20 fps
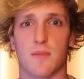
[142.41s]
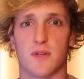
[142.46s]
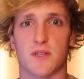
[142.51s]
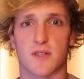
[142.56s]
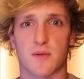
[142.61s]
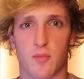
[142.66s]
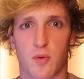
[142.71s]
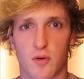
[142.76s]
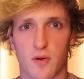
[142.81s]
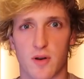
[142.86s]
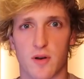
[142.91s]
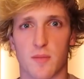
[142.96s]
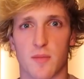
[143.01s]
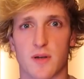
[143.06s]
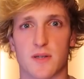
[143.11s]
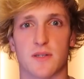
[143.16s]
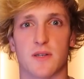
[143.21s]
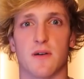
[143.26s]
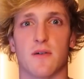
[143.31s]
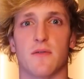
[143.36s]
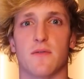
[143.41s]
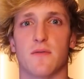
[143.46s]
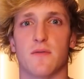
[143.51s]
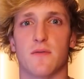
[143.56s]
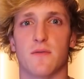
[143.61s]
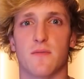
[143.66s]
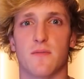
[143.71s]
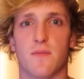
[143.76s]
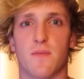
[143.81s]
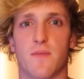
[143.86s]
I'm disappointed in myself,
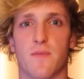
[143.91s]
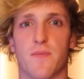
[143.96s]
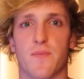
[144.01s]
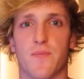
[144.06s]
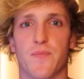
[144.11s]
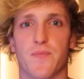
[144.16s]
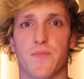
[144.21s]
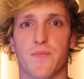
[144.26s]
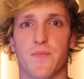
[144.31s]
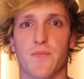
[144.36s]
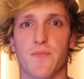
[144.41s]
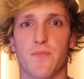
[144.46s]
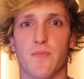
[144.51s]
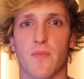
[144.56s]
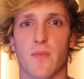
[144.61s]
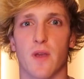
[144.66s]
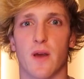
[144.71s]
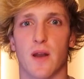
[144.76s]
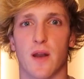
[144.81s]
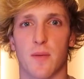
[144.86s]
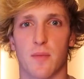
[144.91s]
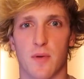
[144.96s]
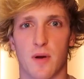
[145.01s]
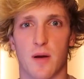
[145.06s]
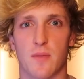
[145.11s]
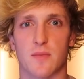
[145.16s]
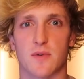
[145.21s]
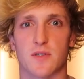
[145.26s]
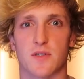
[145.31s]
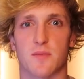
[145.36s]
and I
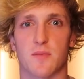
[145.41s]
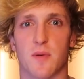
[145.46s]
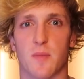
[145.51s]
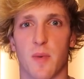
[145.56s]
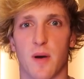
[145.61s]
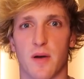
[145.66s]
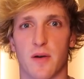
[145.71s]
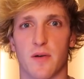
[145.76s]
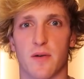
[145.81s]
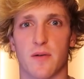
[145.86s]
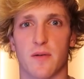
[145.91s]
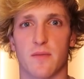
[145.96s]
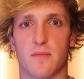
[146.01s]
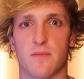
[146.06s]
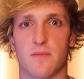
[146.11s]
promise to be better.